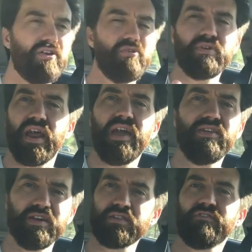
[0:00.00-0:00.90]
don't
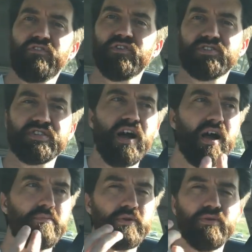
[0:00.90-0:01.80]
nail it the first
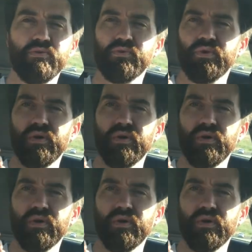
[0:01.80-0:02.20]
time. You